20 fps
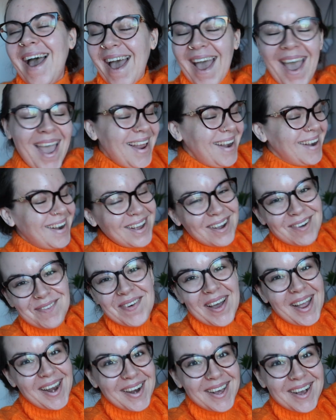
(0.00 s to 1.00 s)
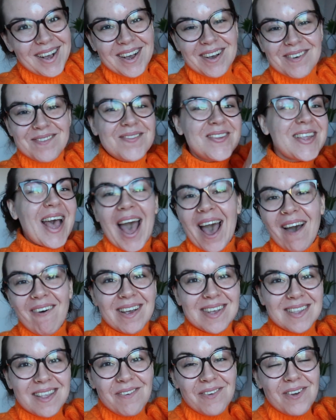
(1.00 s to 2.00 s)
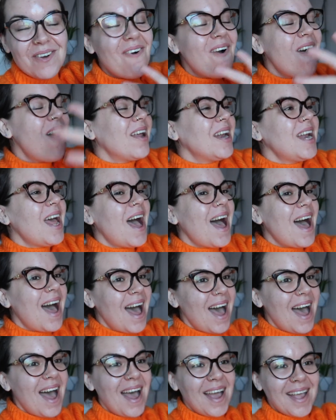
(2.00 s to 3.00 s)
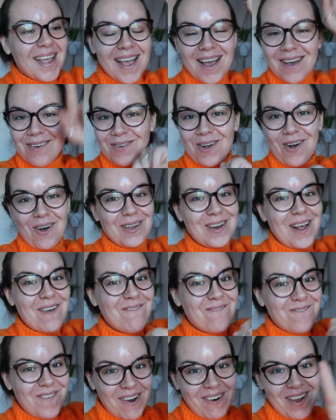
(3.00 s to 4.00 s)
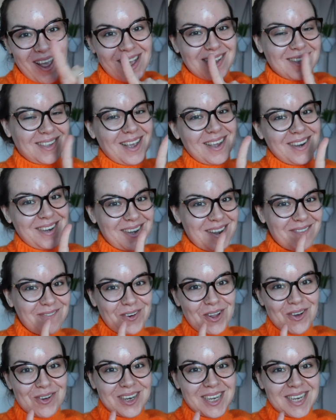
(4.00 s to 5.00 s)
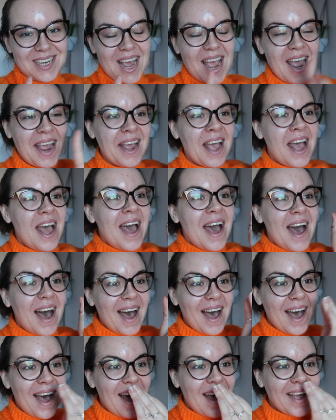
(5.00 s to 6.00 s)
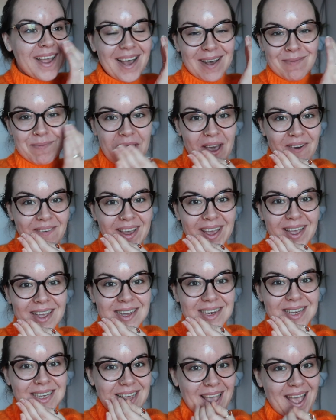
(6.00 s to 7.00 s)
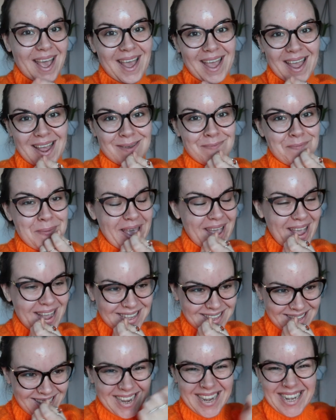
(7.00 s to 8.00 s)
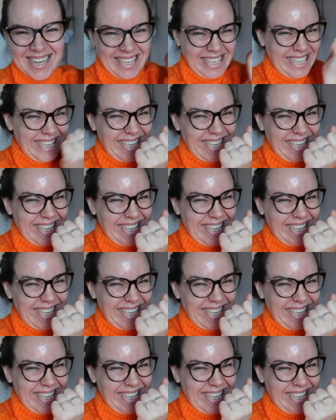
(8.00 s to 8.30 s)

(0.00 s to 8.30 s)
Hello my loves, how is everyone? I have got a very exciting vlog today. I am going to get a piercing.